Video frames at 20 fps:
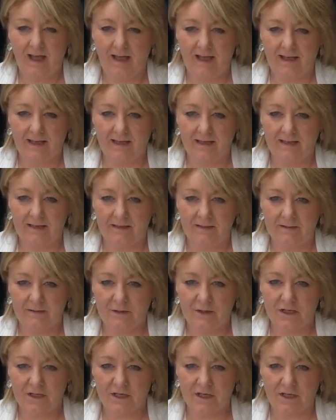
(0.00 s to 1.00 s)
Hi,
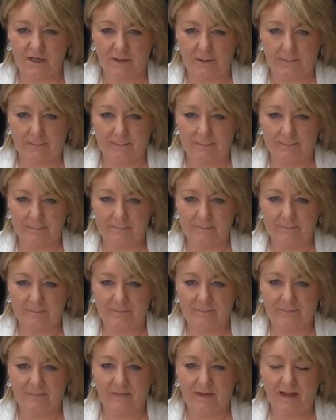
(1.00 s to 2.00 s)
Tricia here.
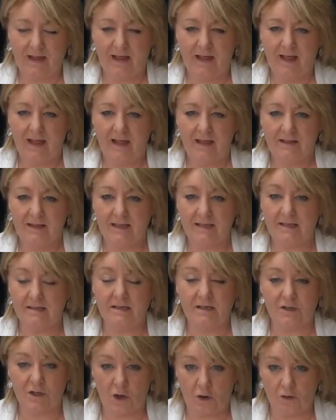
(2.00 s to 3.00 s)
This
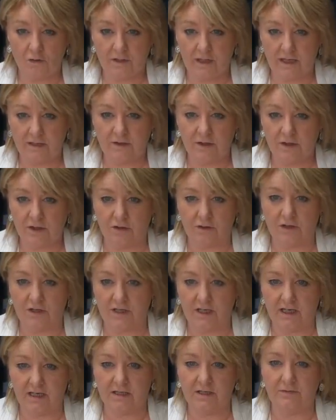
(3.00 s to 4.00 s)
is a short
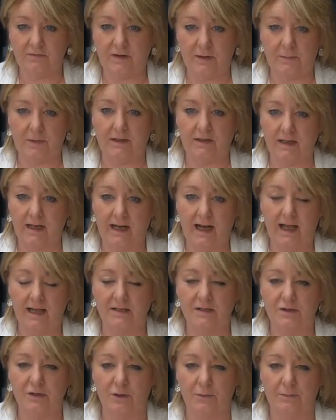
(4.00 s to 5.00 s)
introduction into flipping the
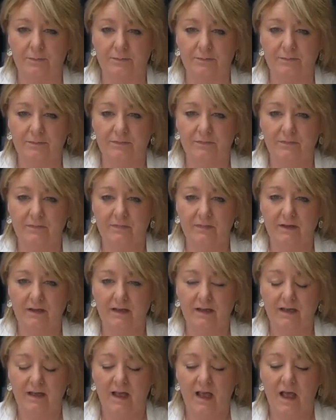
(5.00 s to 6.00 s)
classroom.
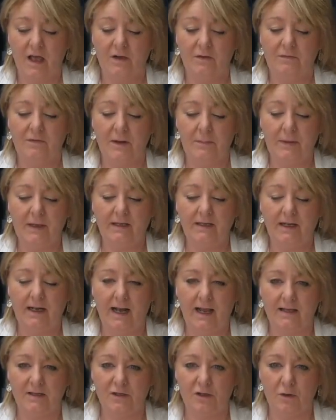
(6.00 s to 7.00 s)
Flipping the
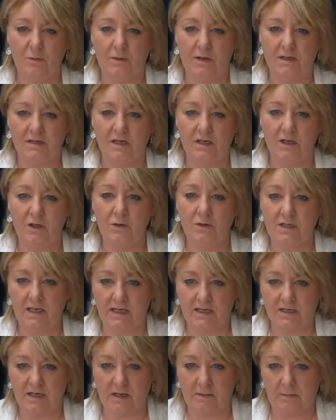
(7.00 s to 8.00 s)
classroom is a new
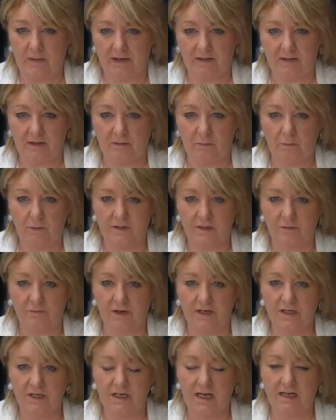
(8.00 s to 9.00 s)
teaching method which
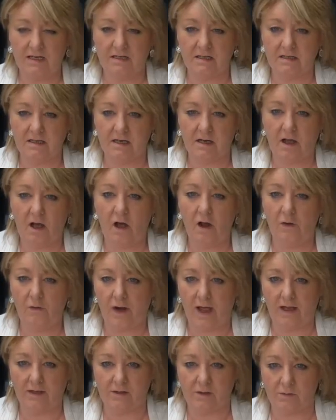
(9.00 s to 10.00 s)
originated in
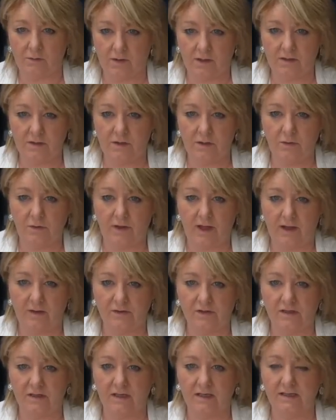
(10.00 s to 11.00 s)
Colorado in
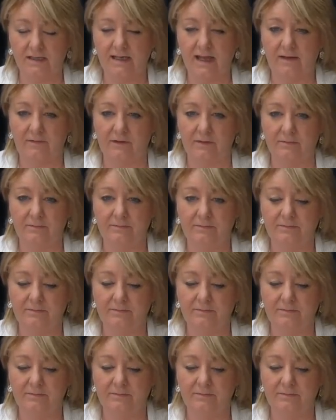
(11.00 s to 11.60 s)
2007.